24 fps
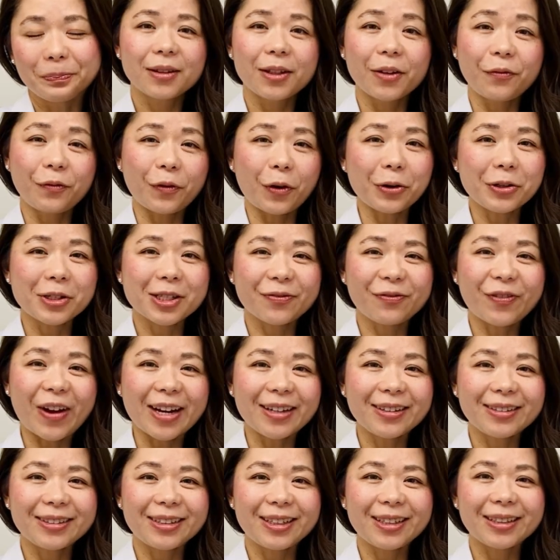The first
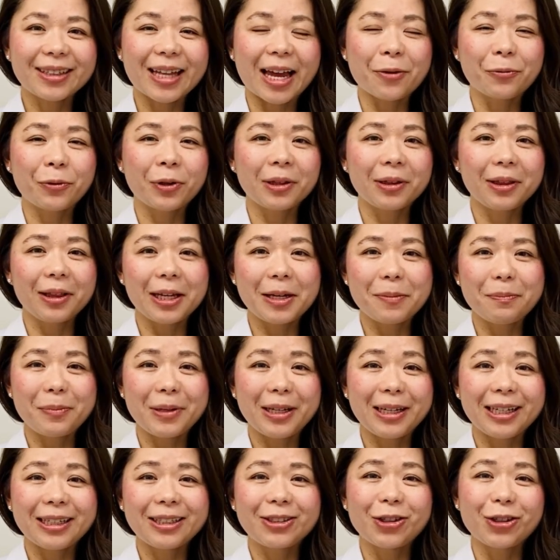finding that would lead
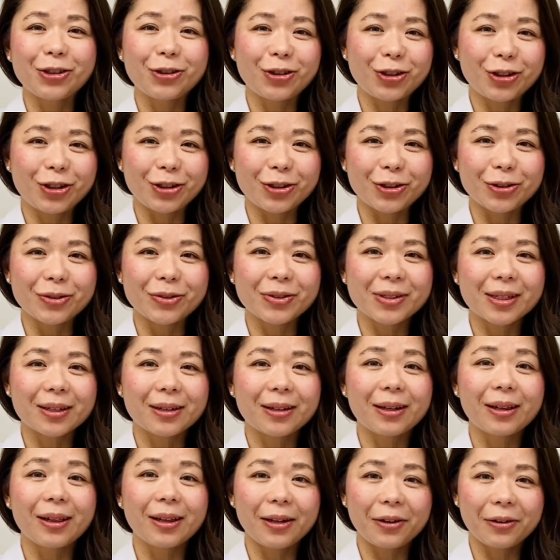me to choose
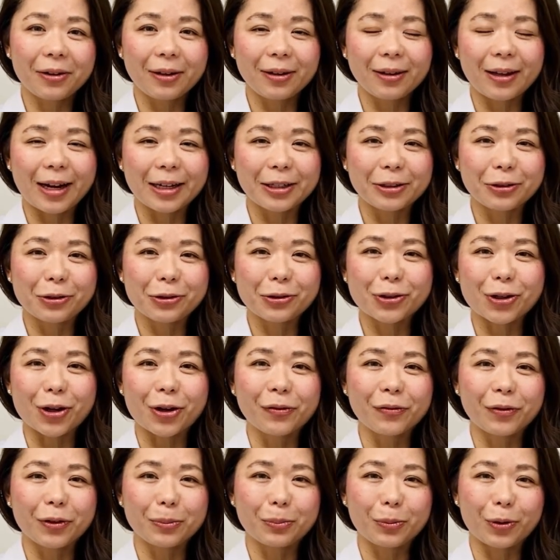clear aligners
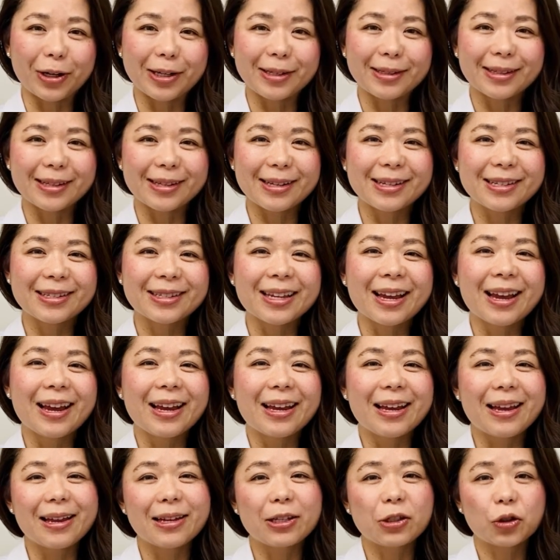over braces
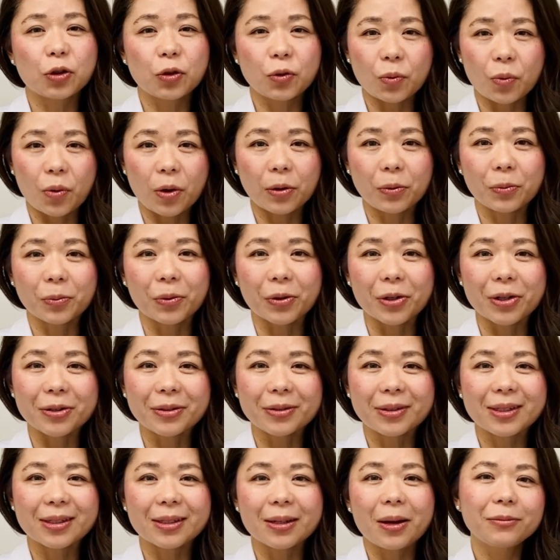is short
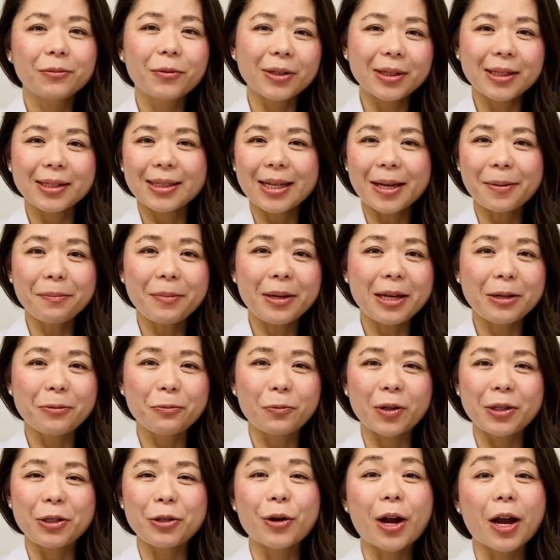roots. What does it mean
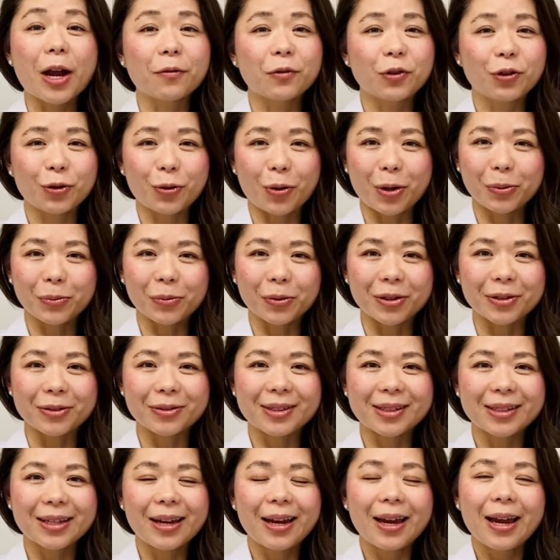when you have short roots?